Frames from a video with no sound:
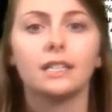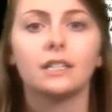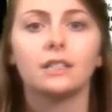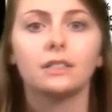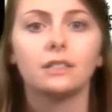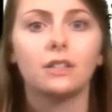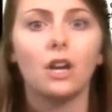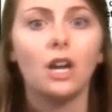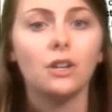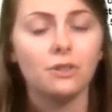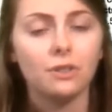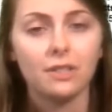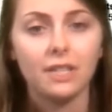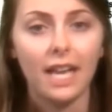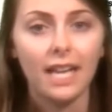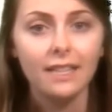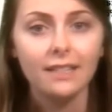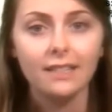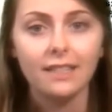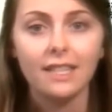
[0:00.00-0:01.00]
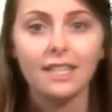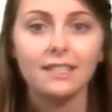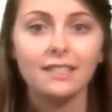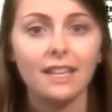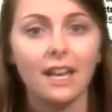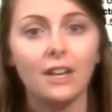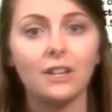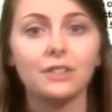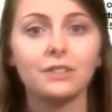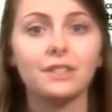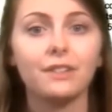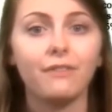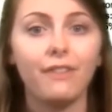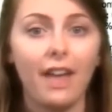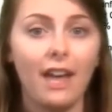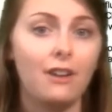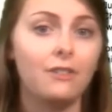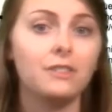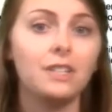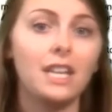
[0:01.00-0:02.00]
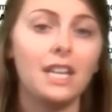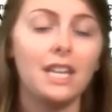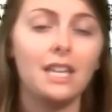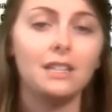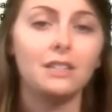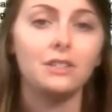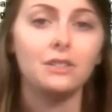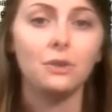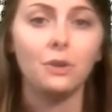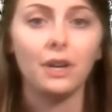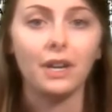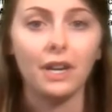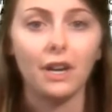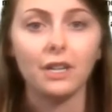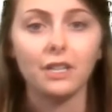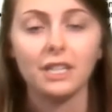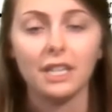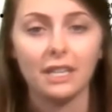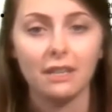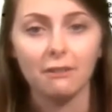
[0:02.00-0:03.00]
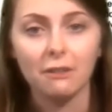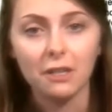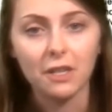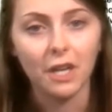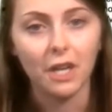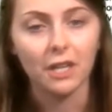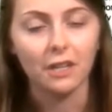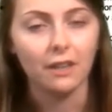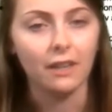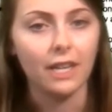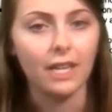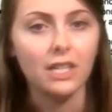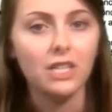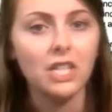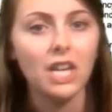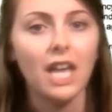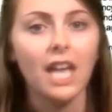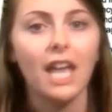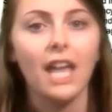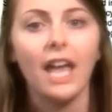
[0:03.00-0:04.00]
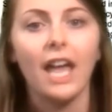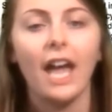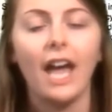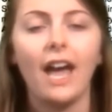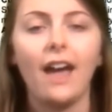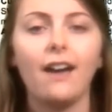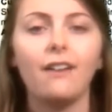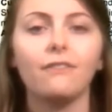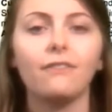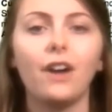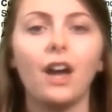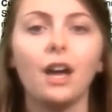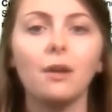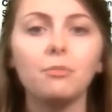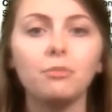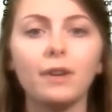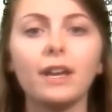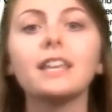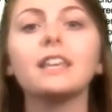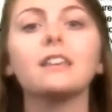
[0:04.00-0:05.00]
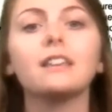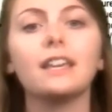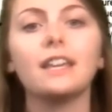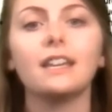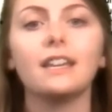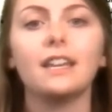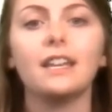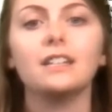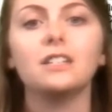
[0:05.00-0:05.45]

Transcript: chondrocytes, the cells found in your articular cartilage, have upregulated